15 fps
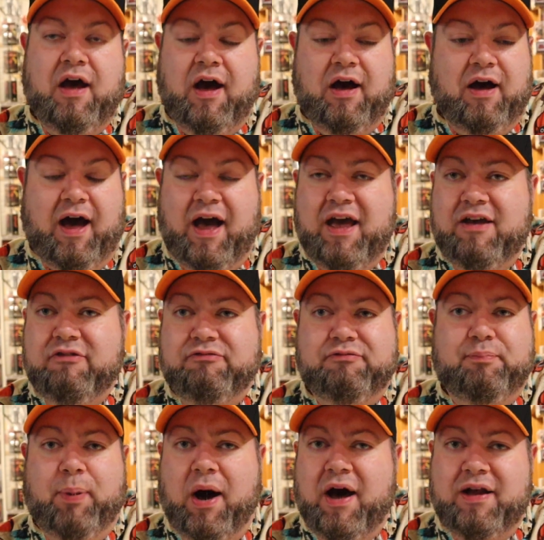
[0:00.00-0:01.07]
uh,
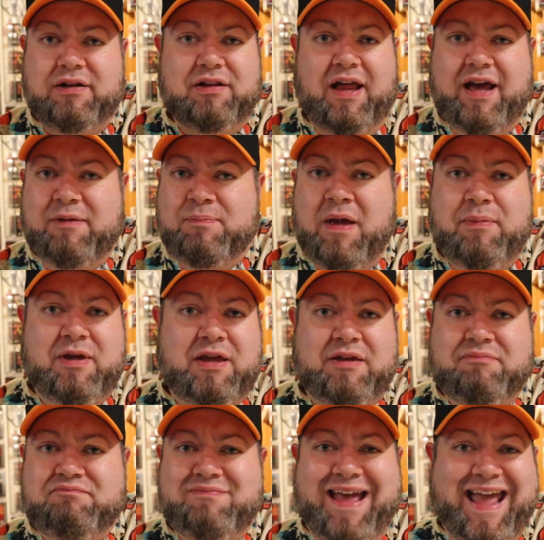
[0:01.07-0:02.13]
I've bought like
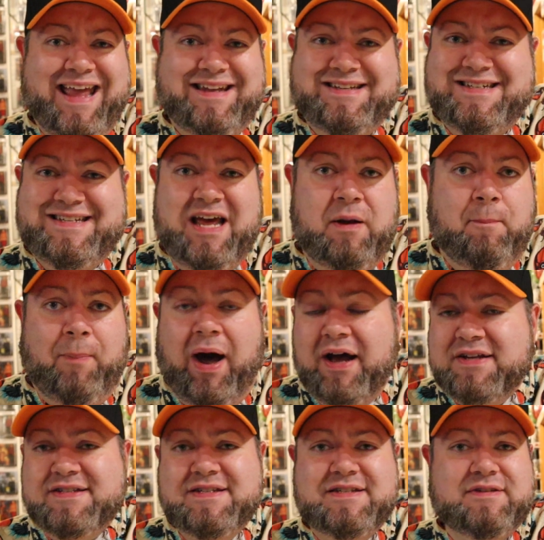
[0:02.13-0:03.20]
maybe eight to 10
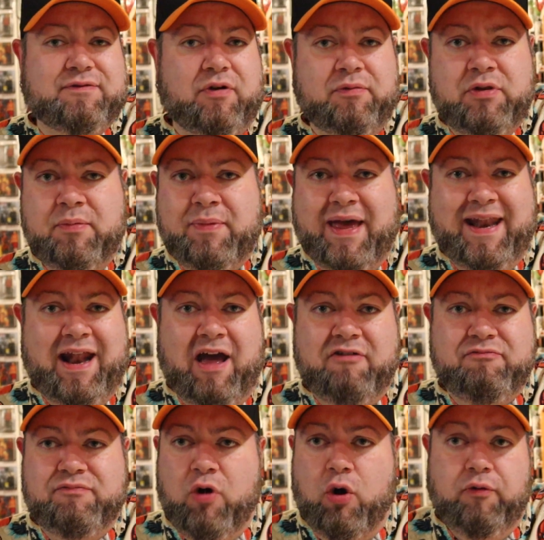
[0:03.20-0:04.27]
boxes from them and
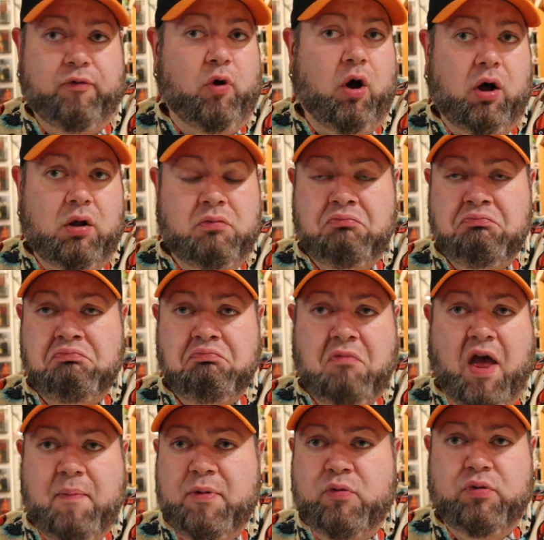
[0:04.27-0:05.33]
I've overall
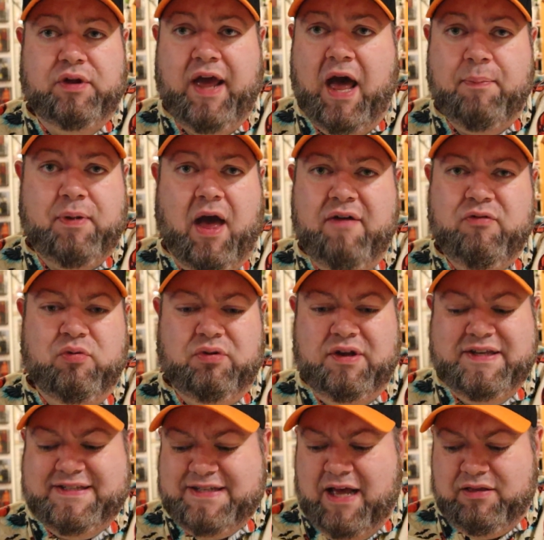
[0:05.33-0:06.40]
have been really happy. I haven't
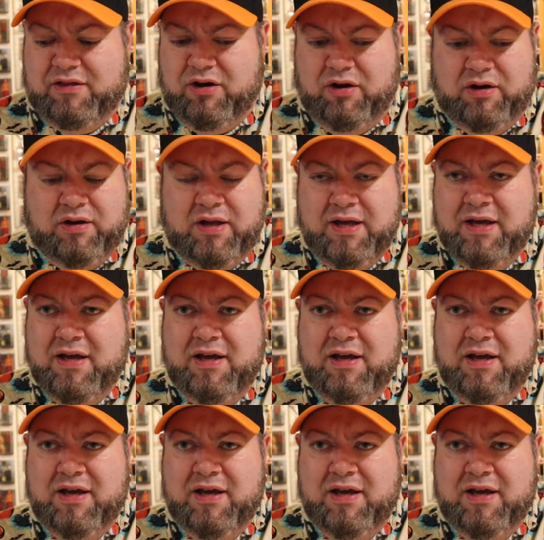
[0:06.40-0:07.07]
really sat there and